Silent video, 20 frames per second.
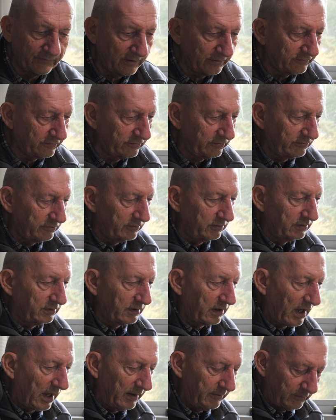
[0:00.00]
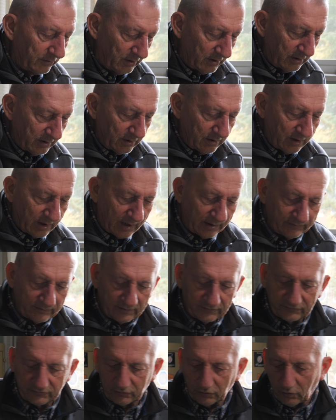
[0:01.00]
this kind, and
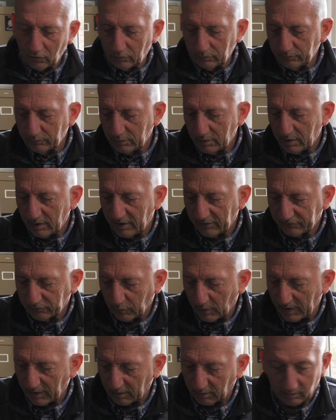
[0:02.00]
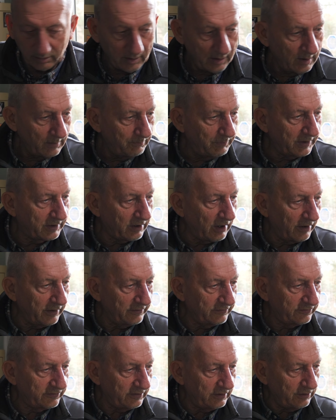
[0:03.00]
this dome as well,
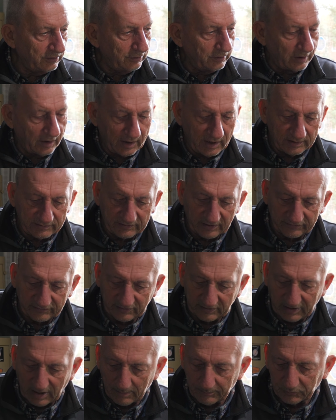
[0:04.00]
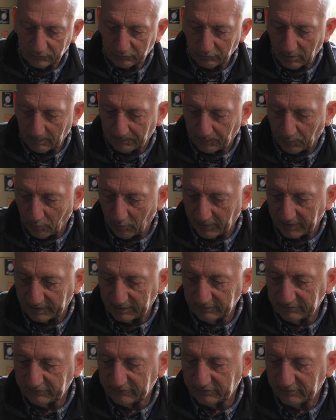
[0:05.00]
because it doesn't come to a
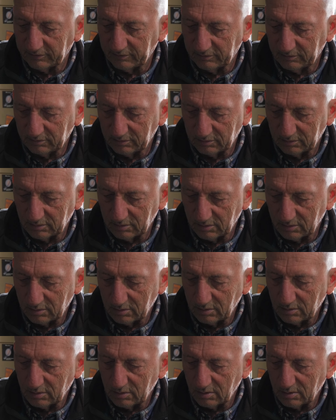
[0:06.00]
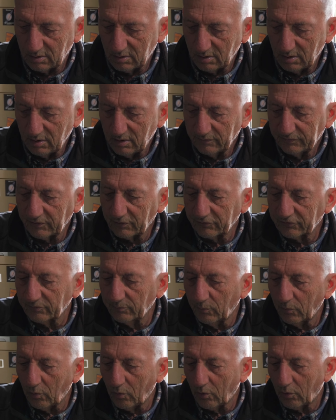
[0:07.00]
point, there's
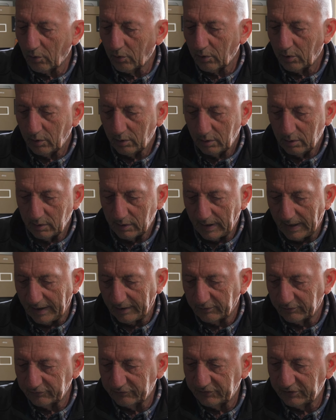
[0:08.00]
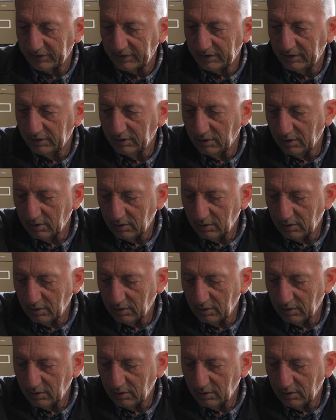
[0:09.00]
more energy